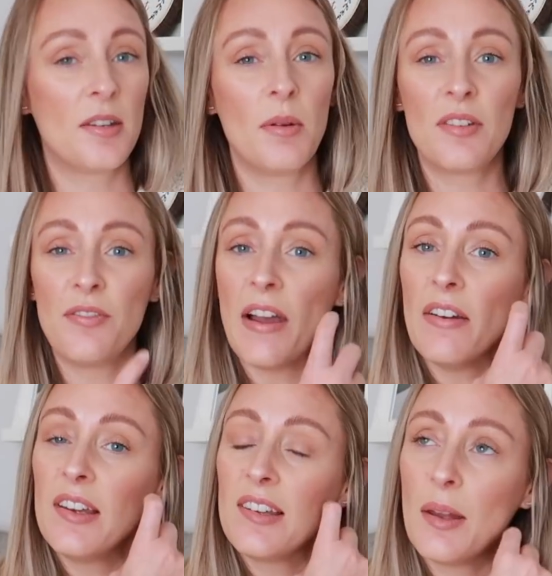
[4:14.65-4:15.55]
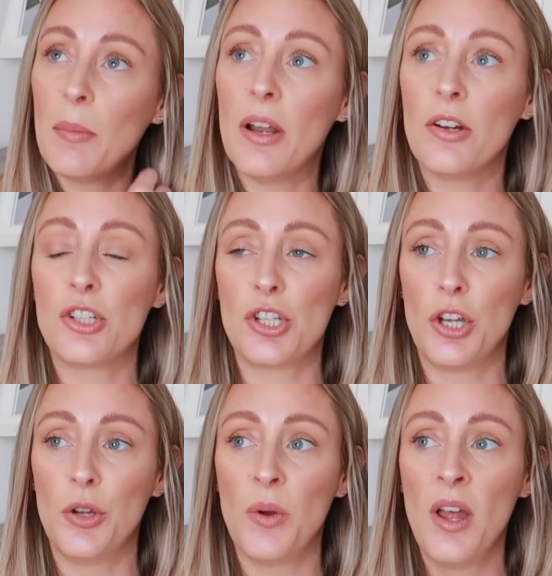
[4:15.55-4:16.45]
so it's very similar
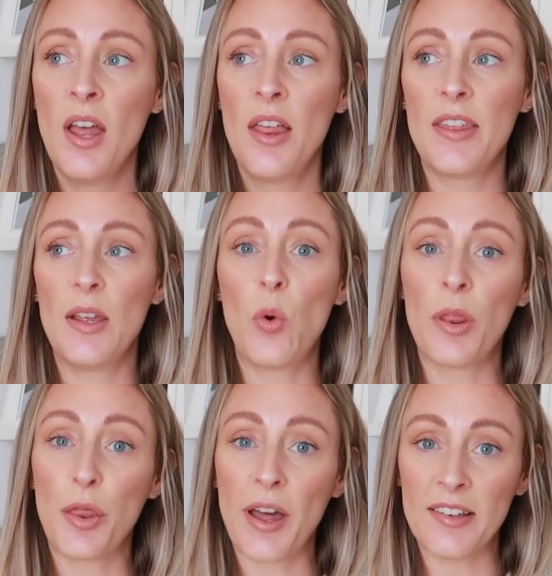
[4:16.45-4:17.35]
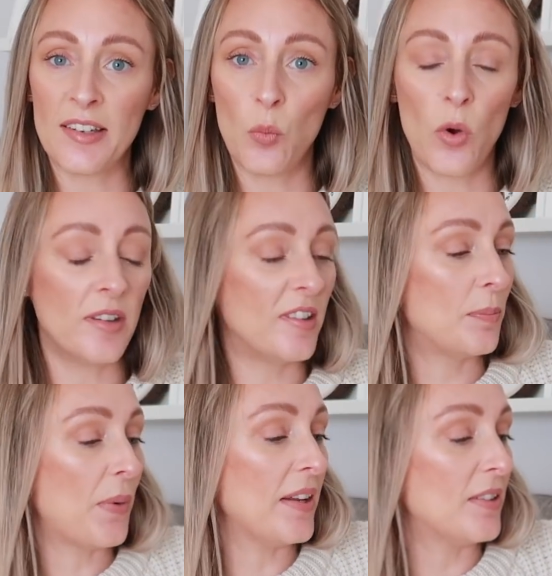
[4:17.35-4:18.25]
to the one thousand and one spray.